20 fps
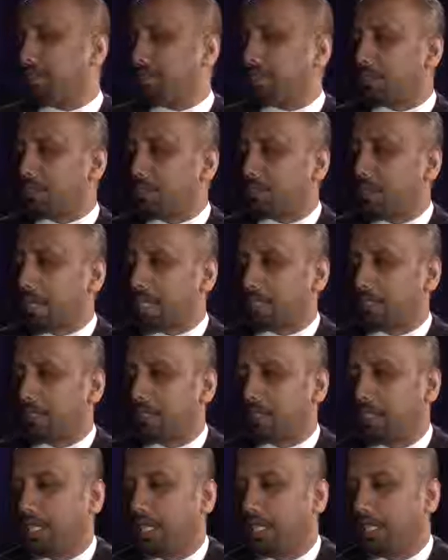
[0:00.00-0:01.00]
To go back to
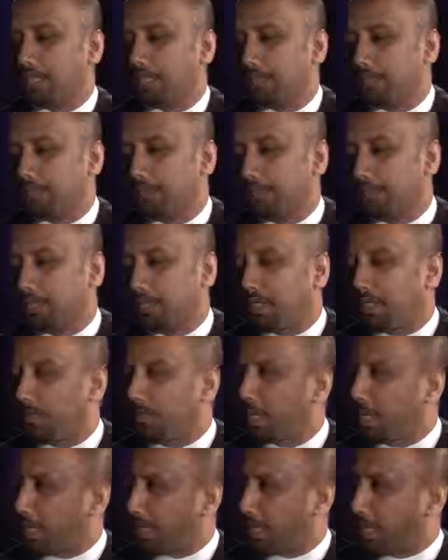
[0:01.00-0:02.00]
your days of
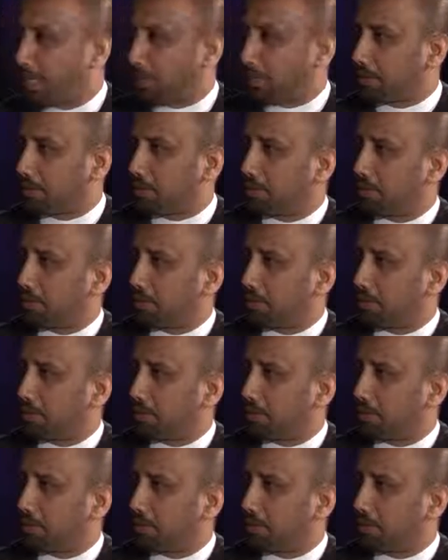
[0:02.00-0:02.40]
PayPal,